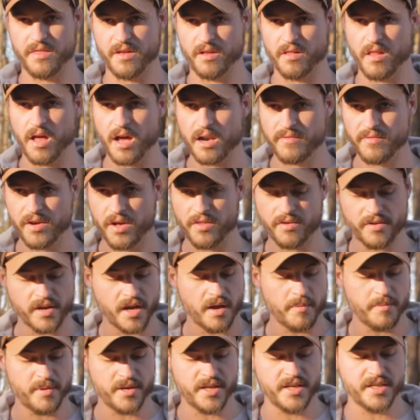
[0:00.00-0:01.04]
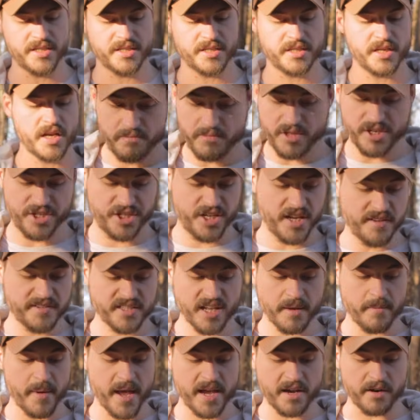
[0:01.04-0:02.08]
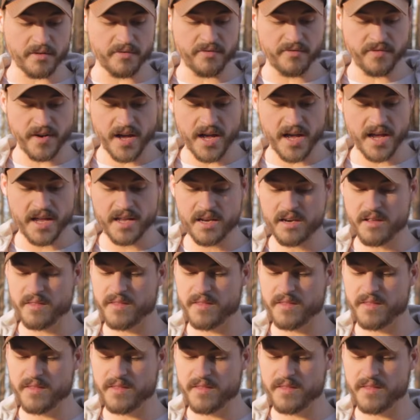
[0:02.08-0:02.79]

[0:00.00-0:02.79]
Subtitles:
A lot of other companies, the sheaths they make are fine.